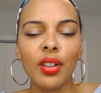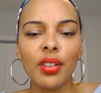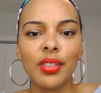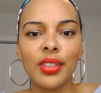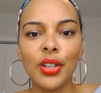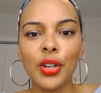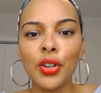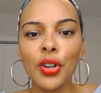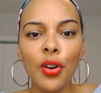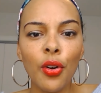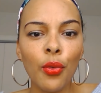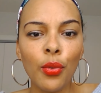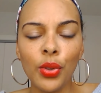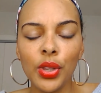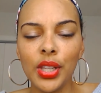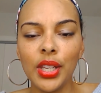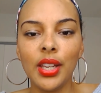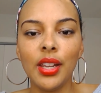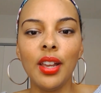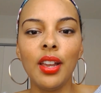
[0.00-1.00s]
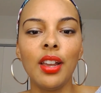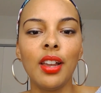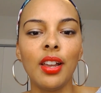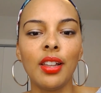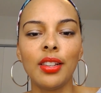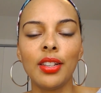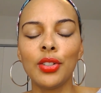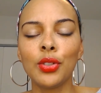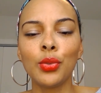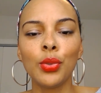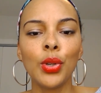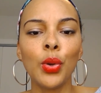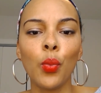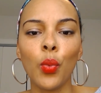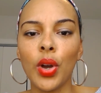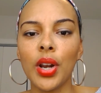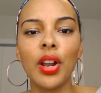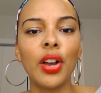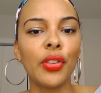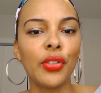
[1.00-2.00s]
there are only there's only
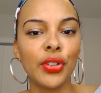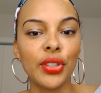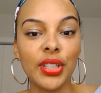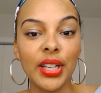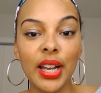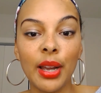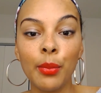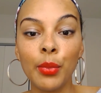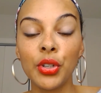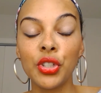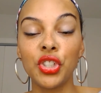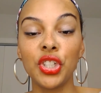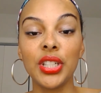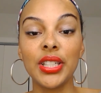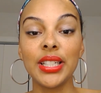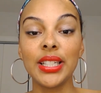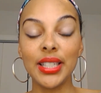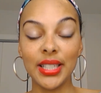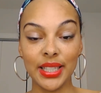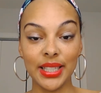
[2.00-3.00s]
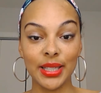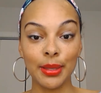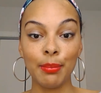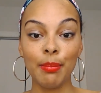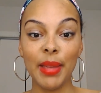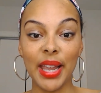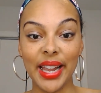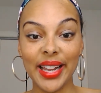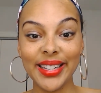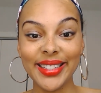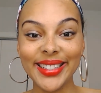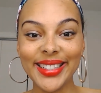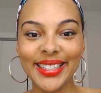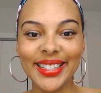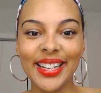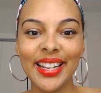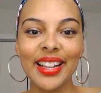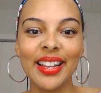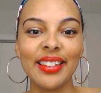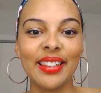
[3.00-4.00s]
one other time where Jesus is amazed
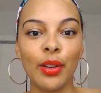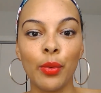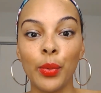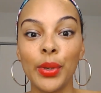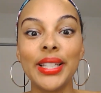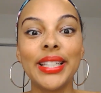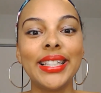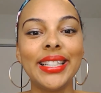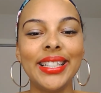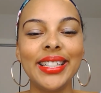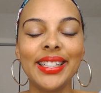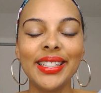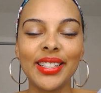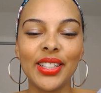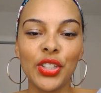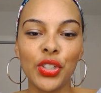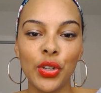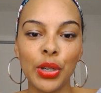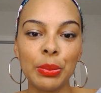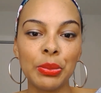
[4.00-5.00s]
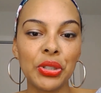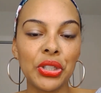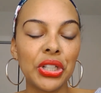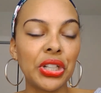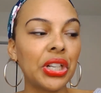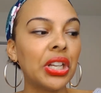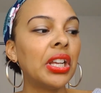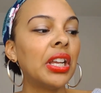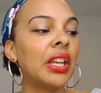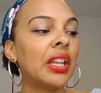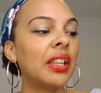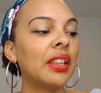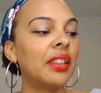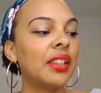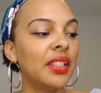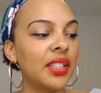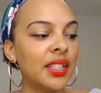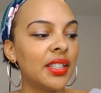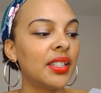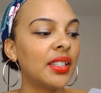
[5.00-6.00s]
that we see in the scripture
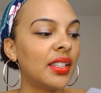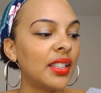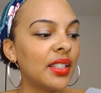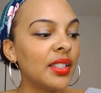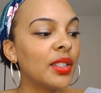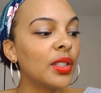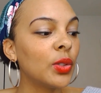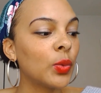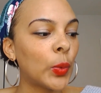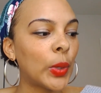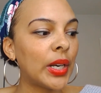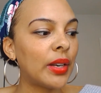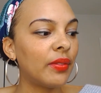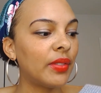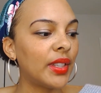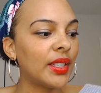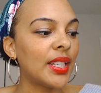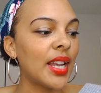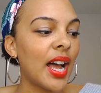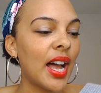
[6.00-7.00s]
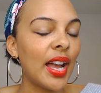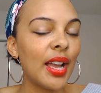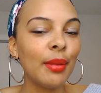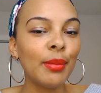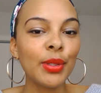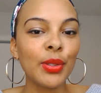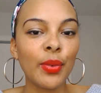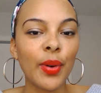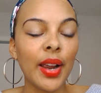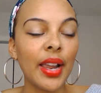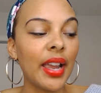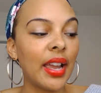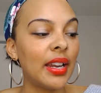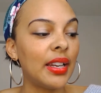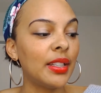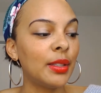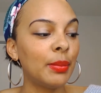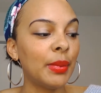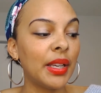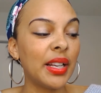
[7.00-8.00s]
this this is one of the times right and
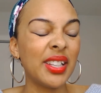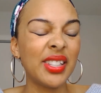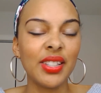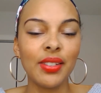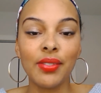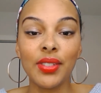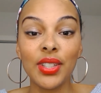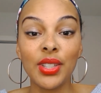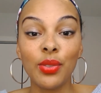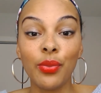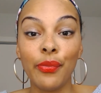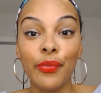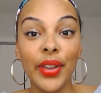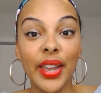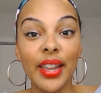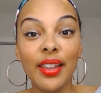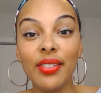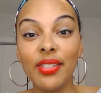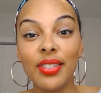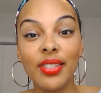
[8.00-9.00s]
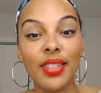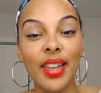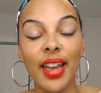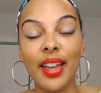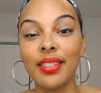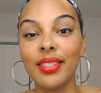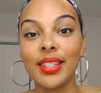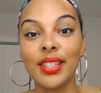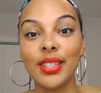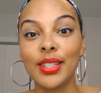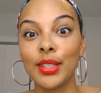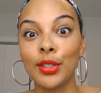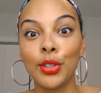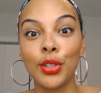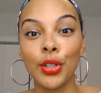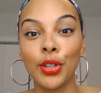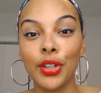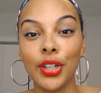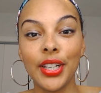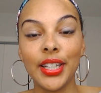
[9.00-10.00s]
it's because of this faith that this
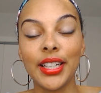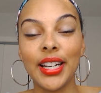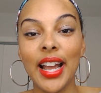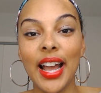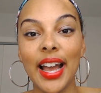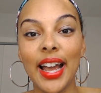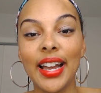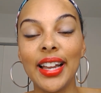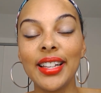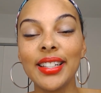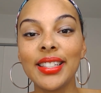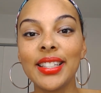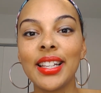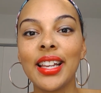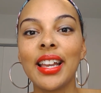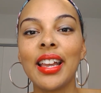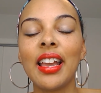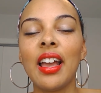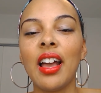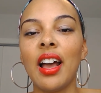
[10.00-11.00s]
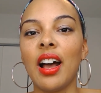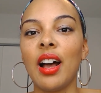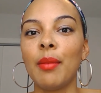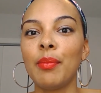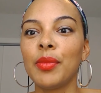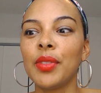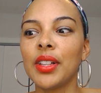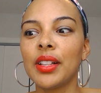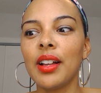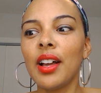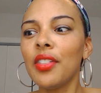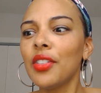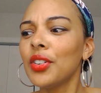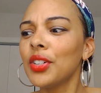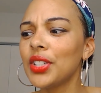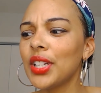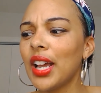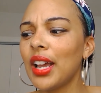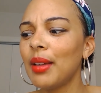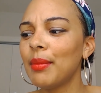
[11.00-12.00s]
centurion has um, the other
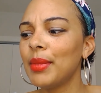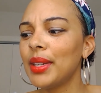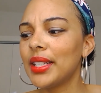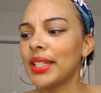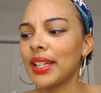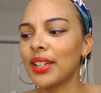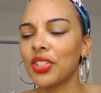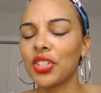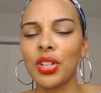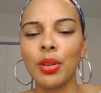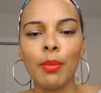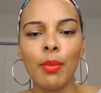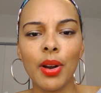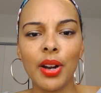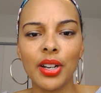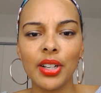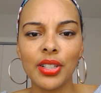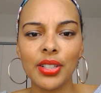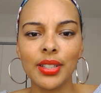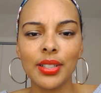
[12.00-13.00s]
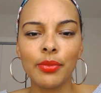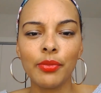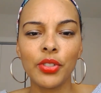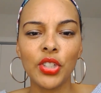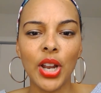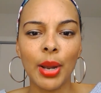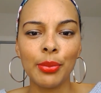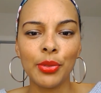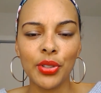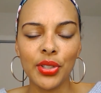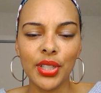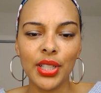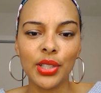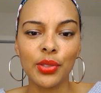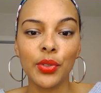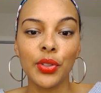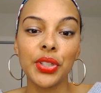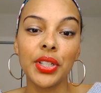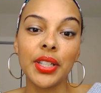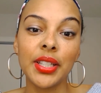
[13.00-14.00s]
time is actually in mark chapter 6
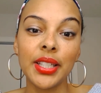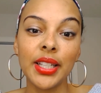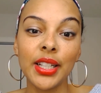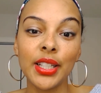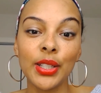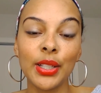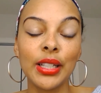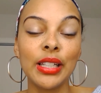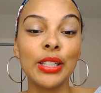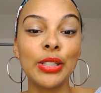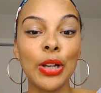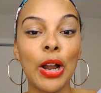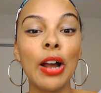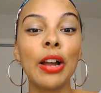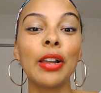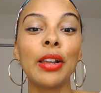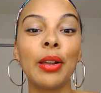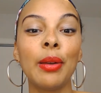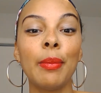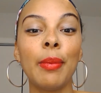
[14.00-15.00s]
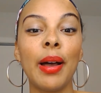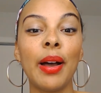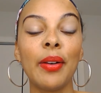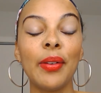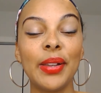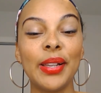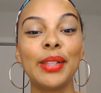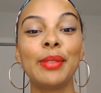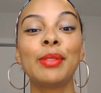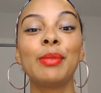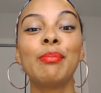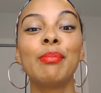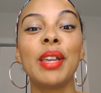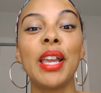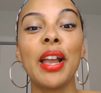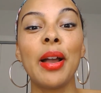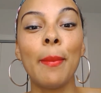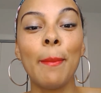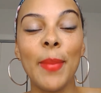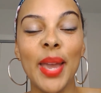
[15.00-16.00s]
verses 6 when he's talking about him
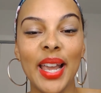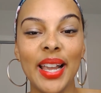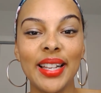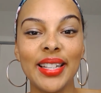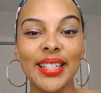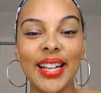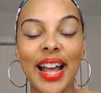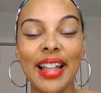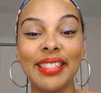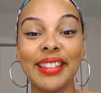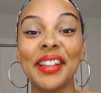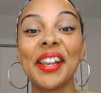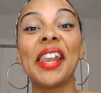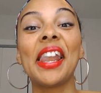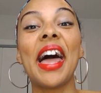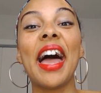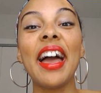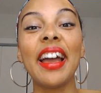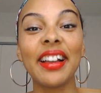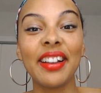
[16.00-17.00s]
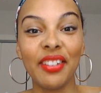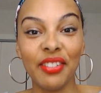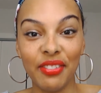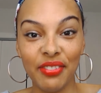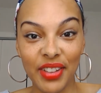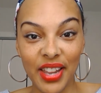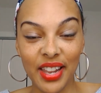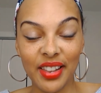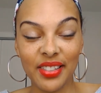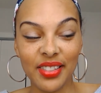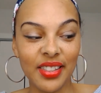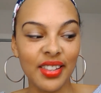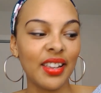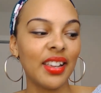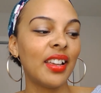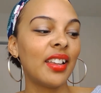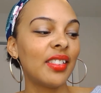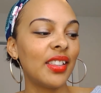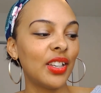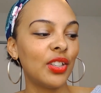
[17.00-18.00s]
being amazed at the lack of faith
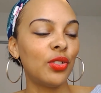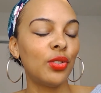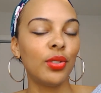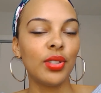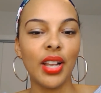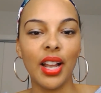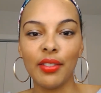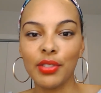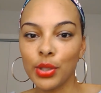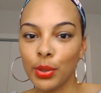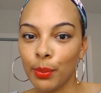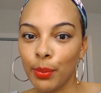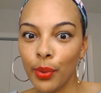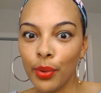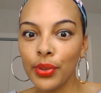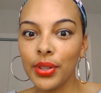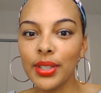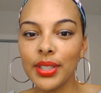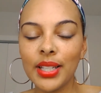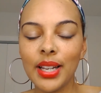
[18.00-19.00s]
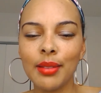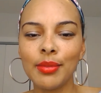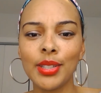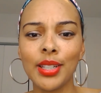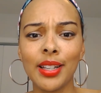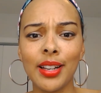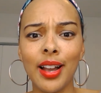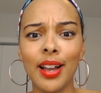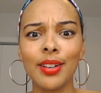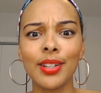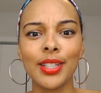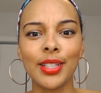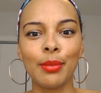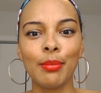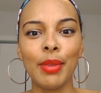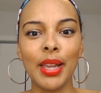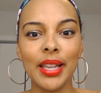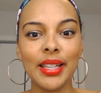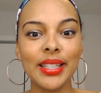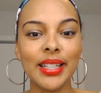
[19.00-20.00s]
that jews have so both the times that god is
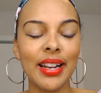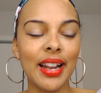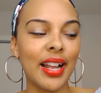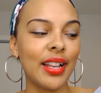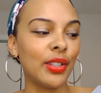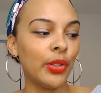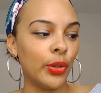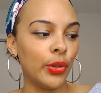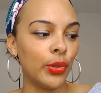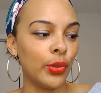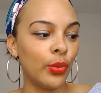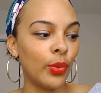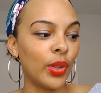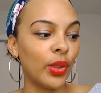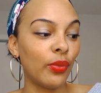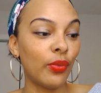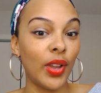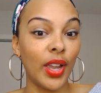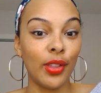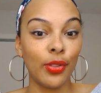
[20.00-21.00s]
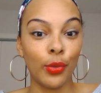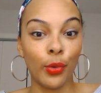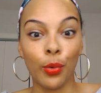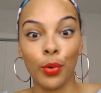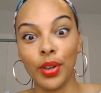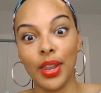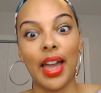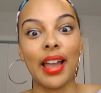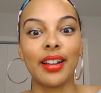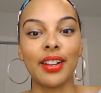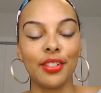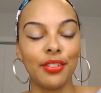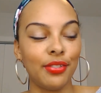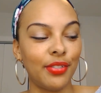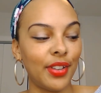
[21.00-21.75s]
amazed it has to do with faith or lack of